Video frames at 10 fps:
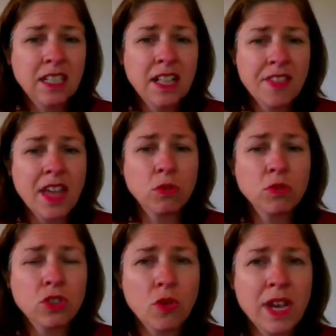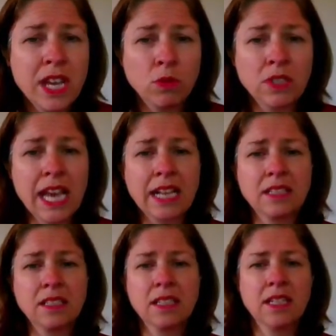That also equals
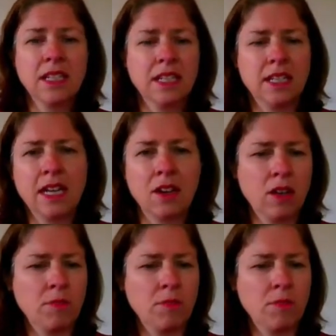x. Now